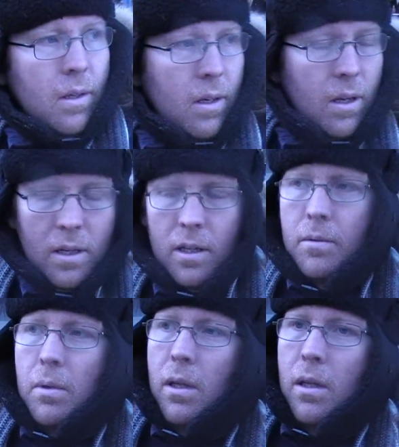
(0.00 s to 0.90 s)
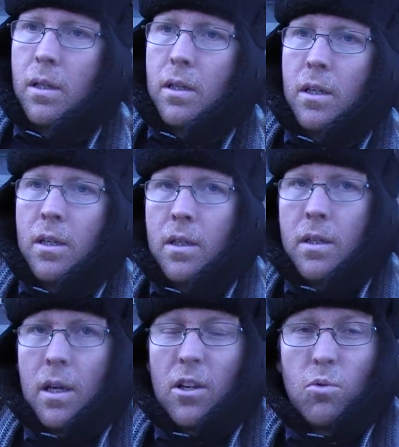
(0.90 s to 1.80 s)
Um,
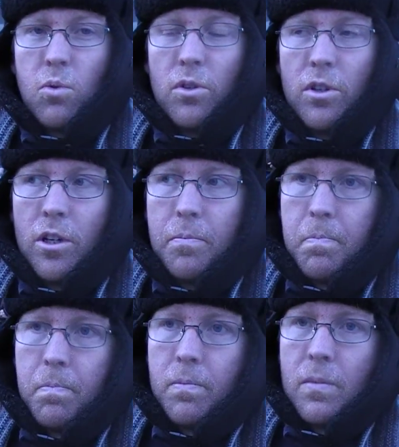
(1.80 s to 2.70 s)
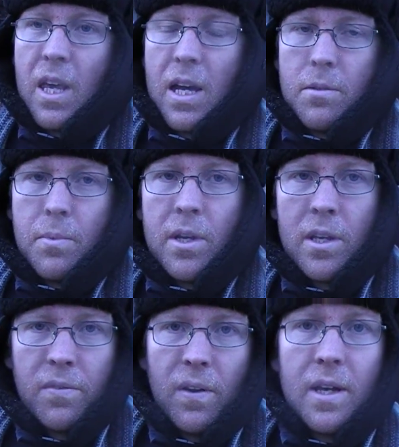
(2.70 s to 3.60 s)
I just want to get as many
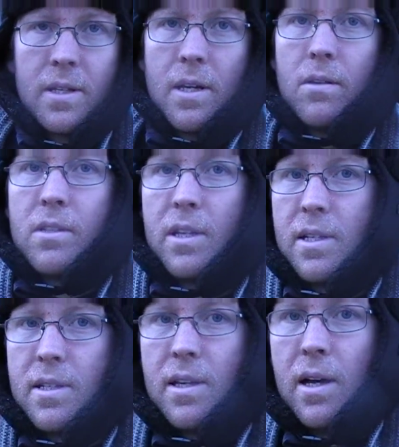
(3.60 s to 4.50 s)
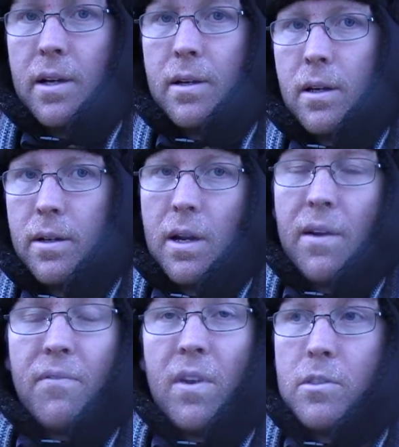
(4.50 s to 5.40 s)
flyers out today as I can and
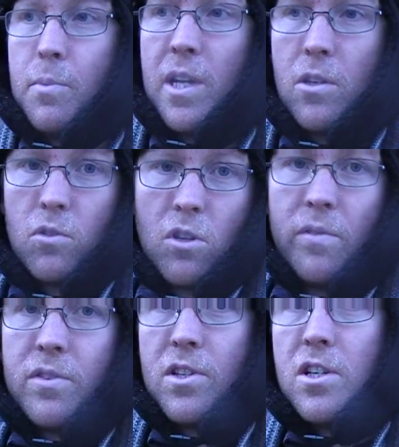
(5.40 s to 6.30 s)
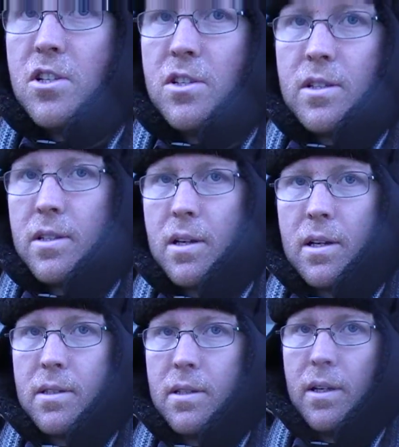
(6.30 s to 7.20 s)
have as many good conversations as I can
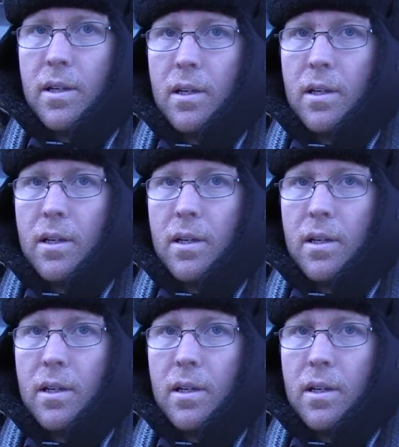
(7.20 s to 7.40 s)
today.